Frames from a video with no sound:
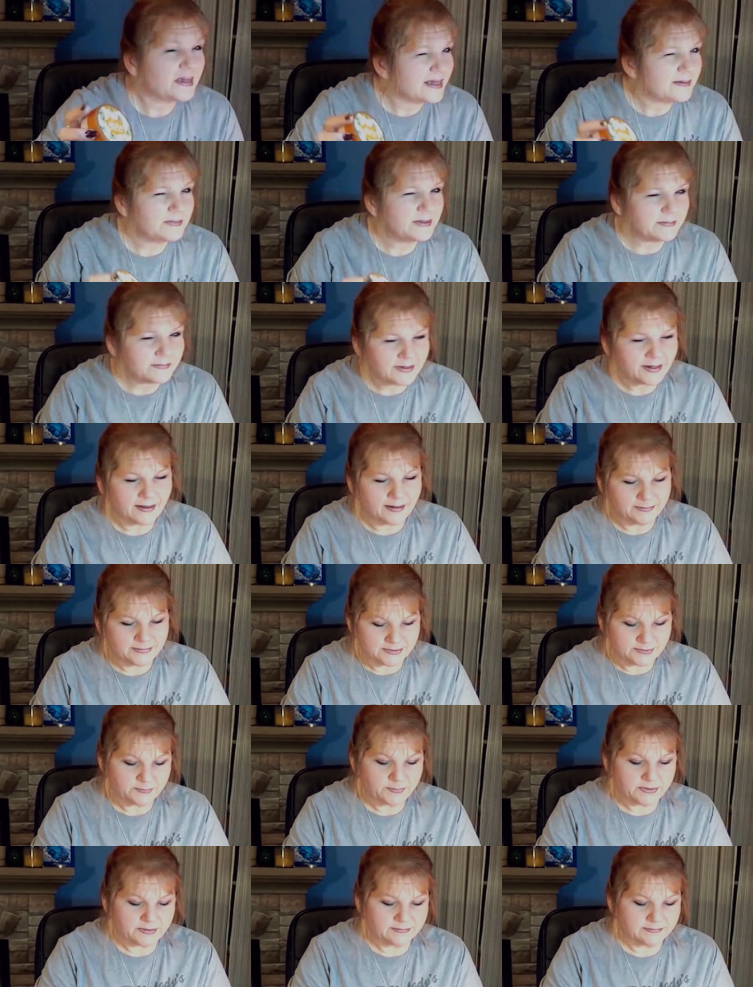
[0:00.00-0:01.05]
definitely
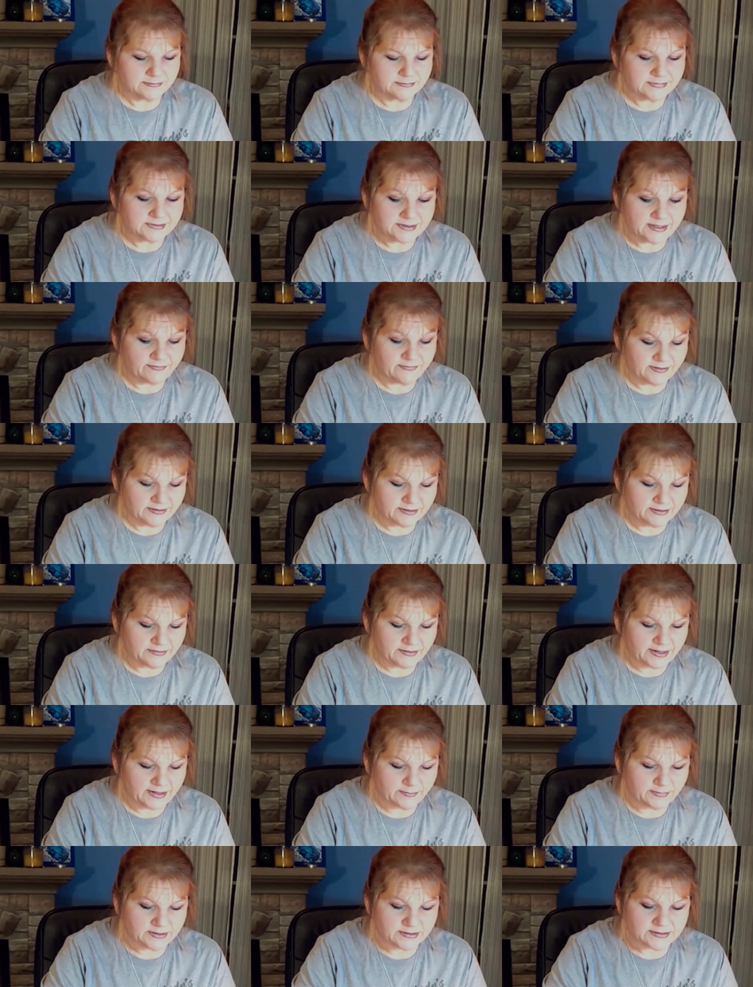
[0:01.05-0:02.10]
grandma's. And it
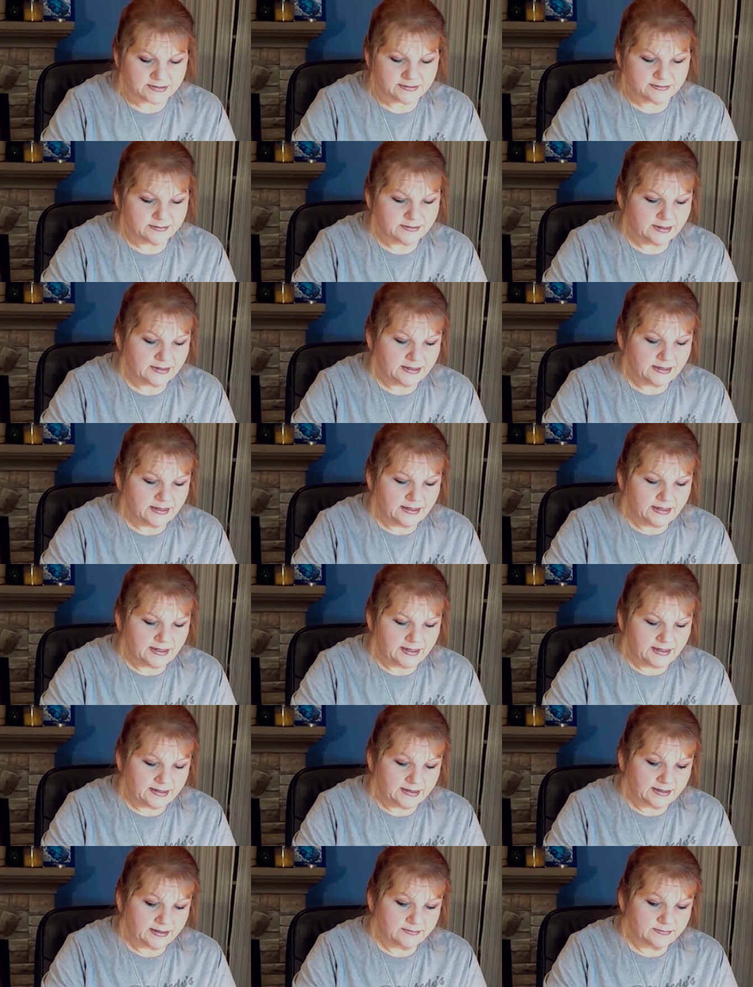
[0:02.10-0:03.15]
comes with this
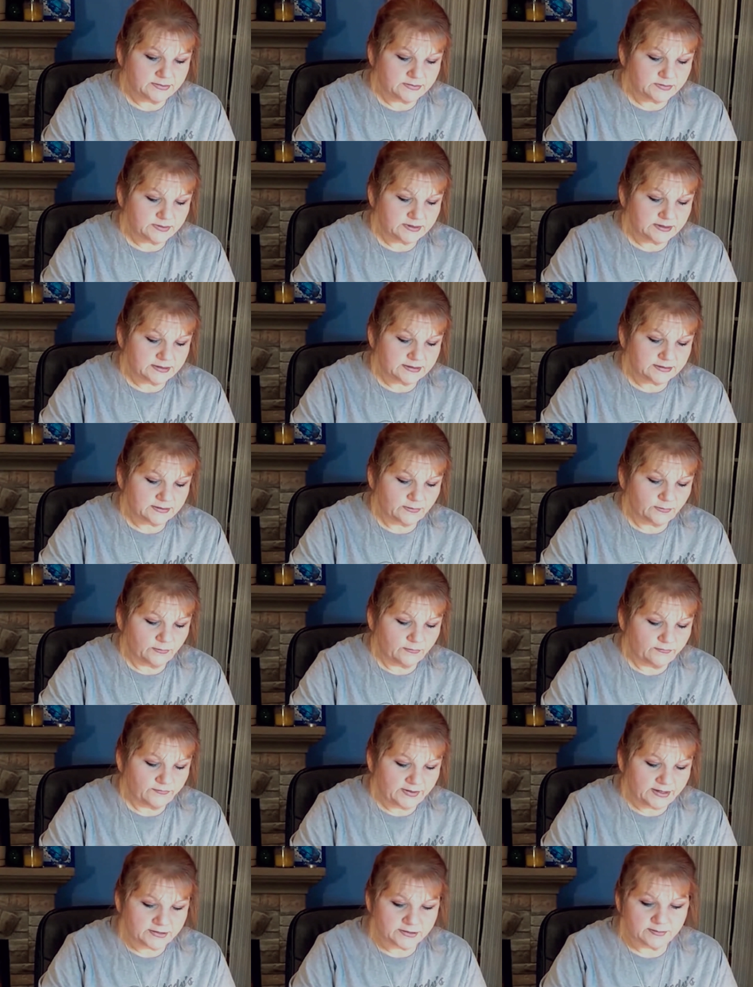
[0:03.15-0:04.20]
old-fashioned powder puff,
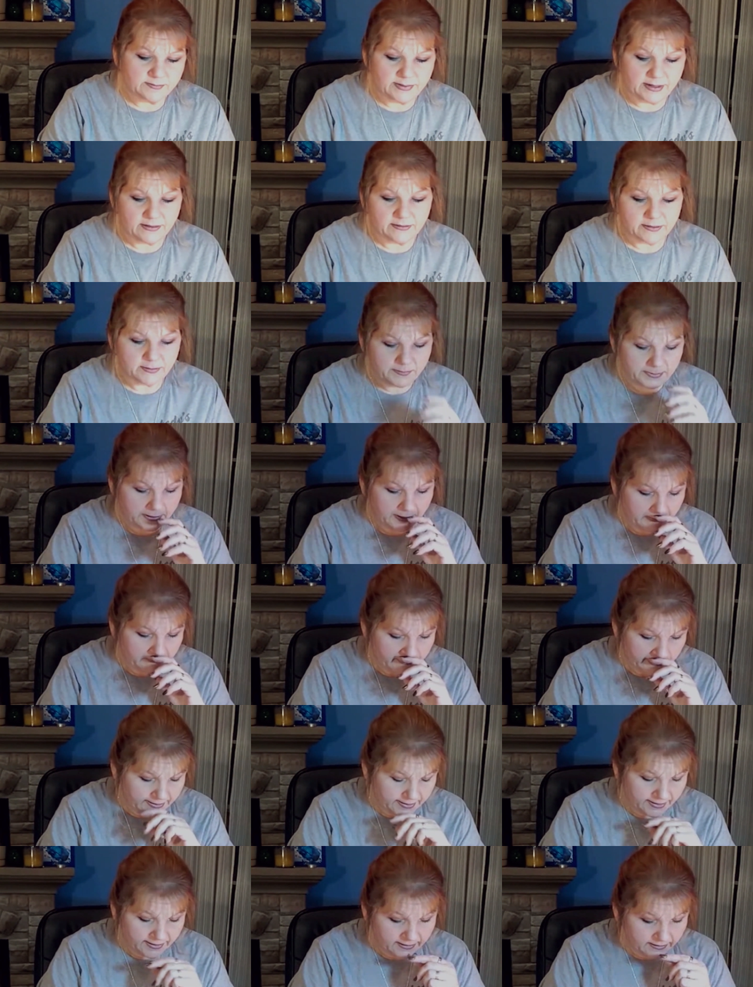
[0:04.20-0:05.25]
and every time I
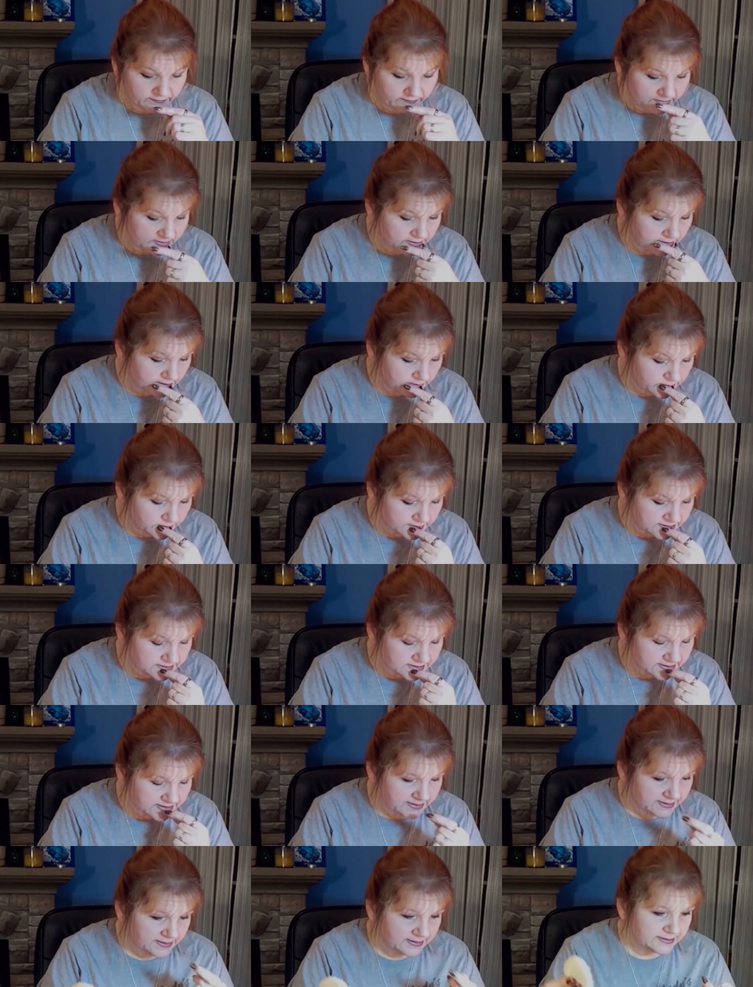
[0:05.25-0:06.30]
see this,
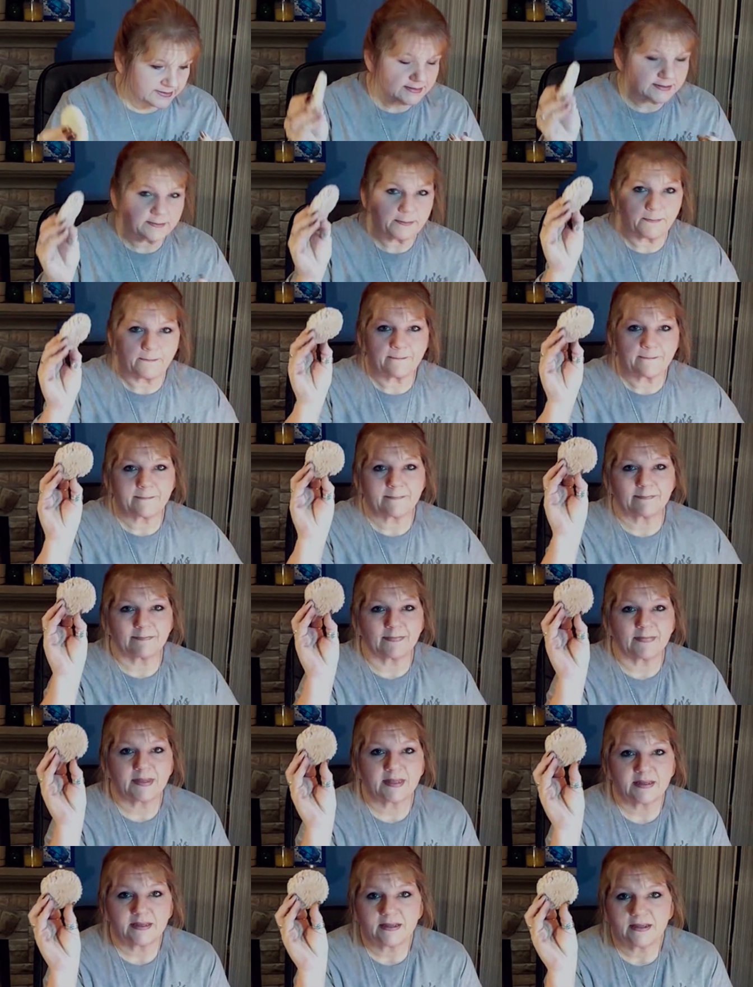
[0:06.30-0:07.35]
I'm
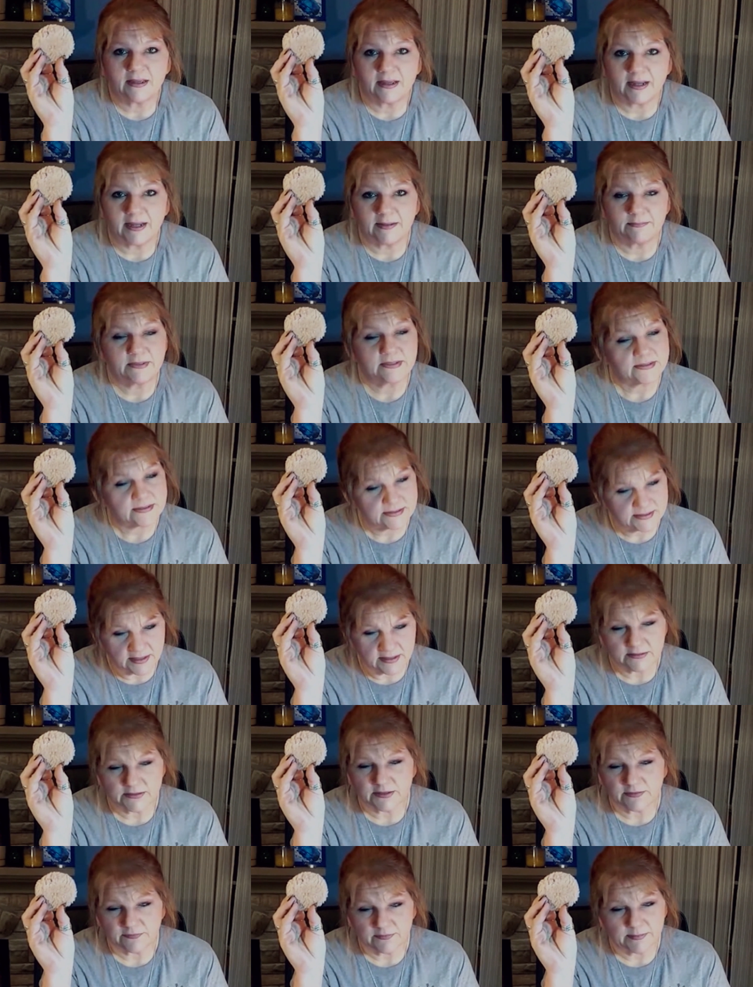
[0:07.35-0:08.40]
nostalgic for my grandmother's
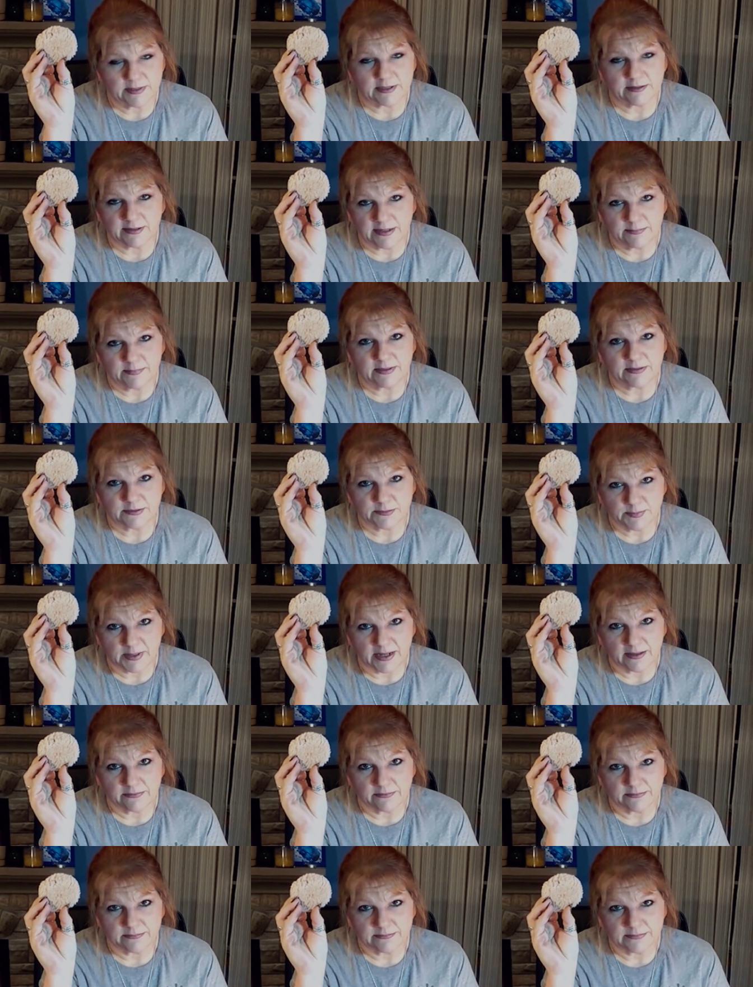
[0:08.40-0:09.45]
bathroom. It was
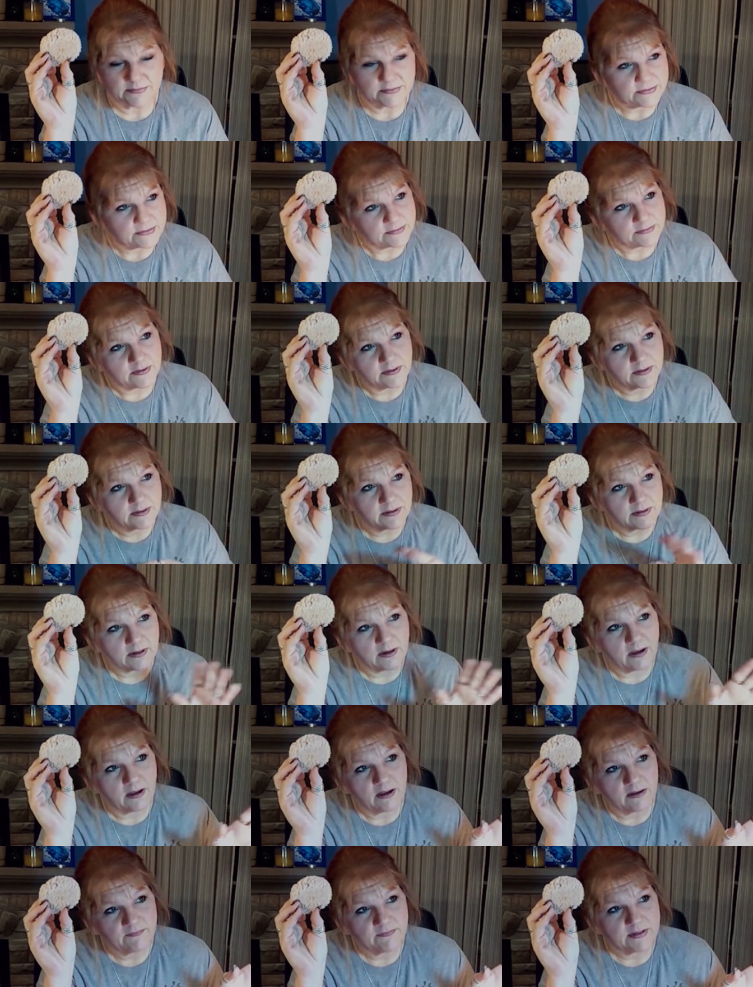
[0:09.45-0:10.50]
coffee colored,
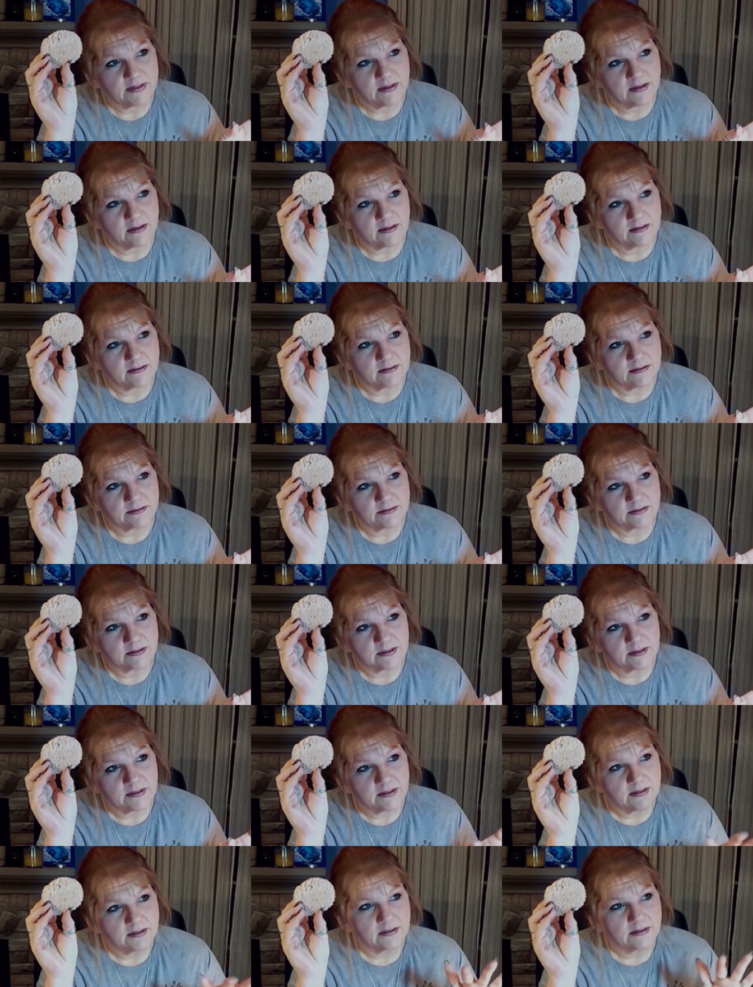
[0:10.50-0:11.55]
well, they
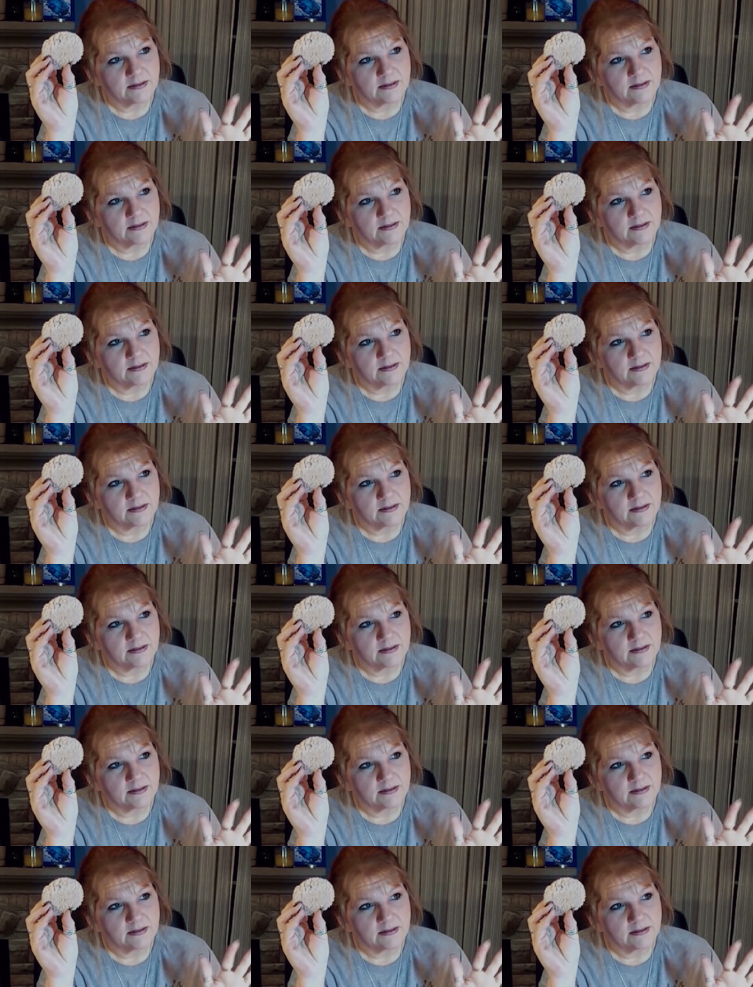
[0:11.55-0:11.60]
call it